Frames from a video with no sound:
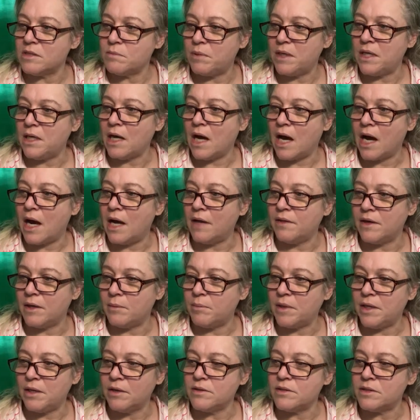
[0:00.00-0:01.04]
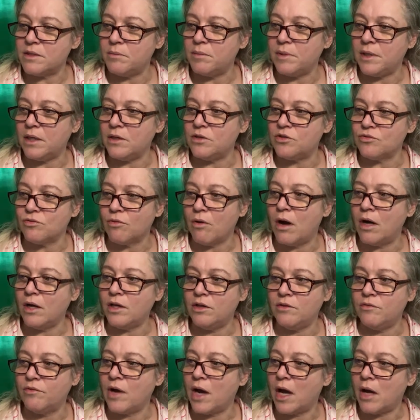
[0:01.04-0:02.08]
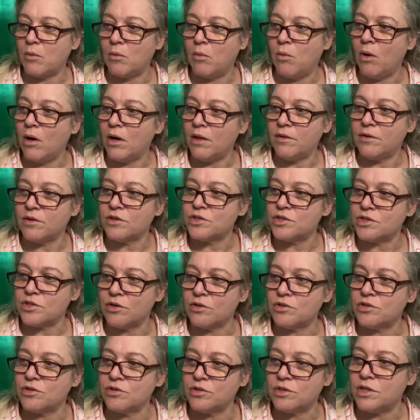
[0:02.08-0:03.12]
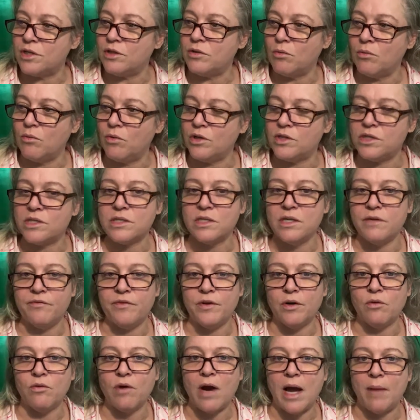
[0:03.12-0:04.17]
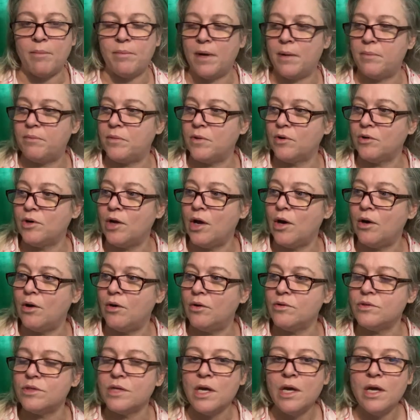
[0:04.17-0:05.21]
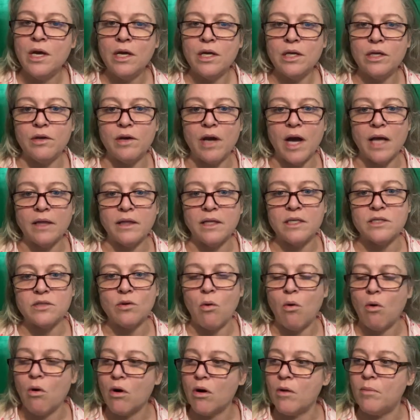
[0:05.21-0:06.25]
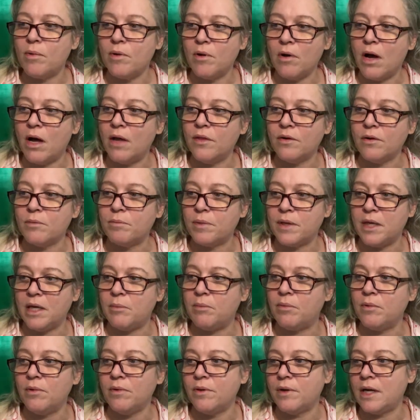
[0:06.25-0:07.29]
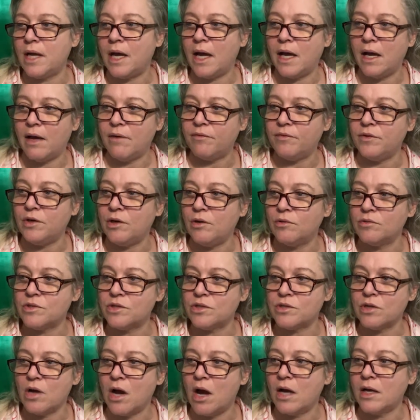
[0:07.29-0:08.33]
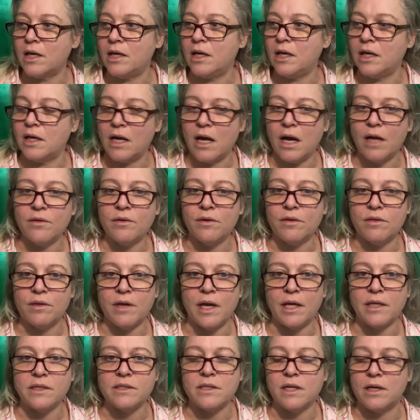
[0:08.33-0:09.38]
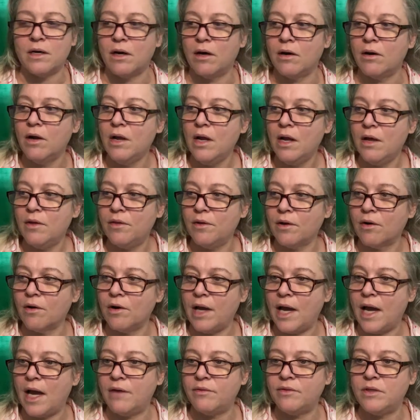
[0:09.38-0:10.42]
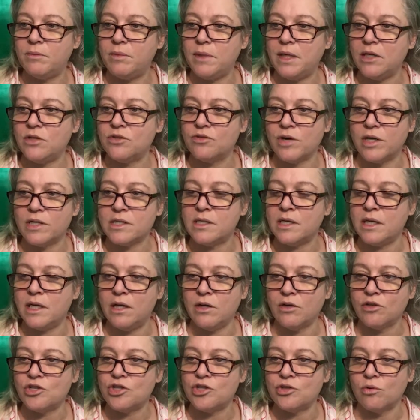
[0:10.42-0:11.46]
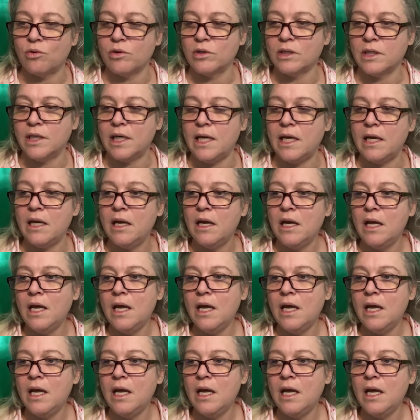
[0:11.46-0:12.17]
PI that appears to be a drunk. You've got one of their searchers in the woods sniffing crap up their nose. You got these horrible other people that have, stalking and other things that they're going to have to be addressing here shortly.